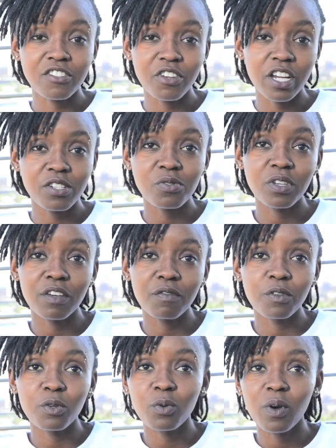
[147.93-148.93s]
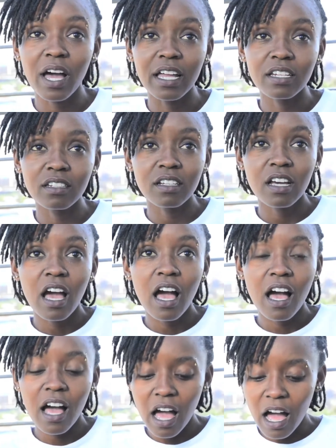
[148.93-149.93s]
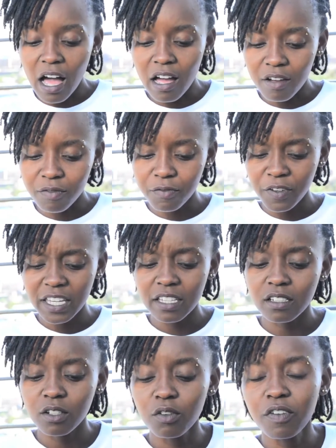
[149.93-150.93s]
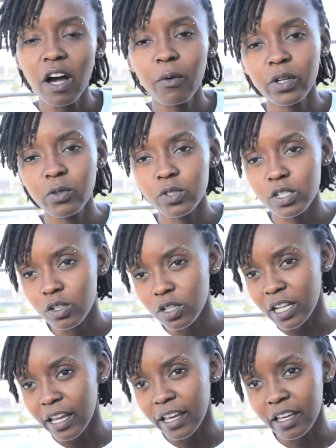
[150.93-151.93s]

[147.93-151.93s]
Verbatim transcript: I try to give you an, a feel of how it would look